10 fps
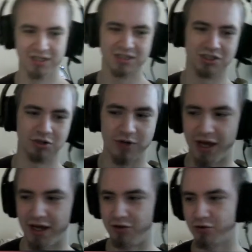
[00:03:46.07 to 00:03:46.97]
So
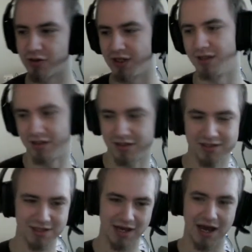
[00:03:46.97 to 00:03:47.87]
yeah, you can't
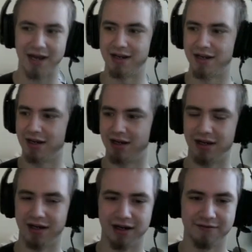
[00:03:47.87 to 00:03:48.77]
add
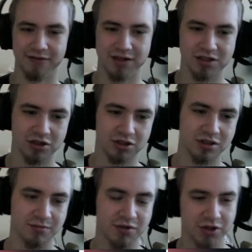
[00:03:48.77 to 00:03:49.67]
anything is
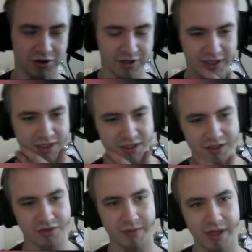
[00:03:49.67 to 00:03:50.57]
awesome to your deck
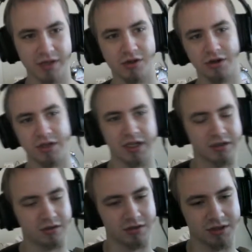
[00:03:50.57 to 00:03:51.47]
to make your
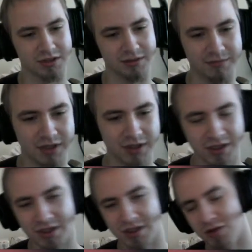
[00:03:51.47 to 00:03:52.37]
deck awesome.
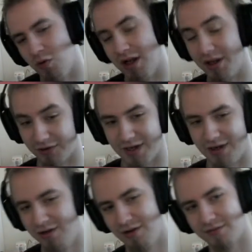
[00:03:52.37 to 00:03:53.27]
Well, you
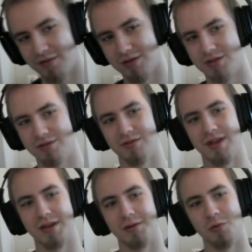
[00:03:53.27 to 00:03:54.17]
can of course do
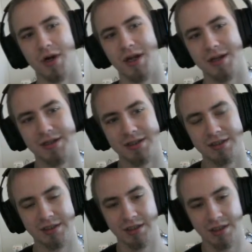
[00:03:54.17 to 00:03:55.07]
that in Wild.
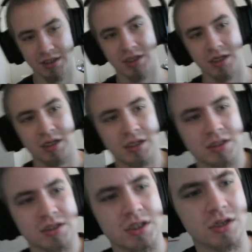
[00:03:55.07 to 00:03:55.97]

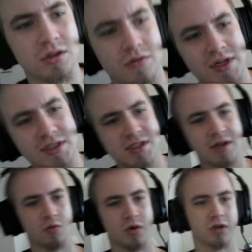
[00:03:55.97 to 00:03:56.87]
So next
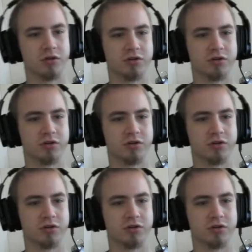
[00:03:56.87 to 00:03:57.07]
thing we're going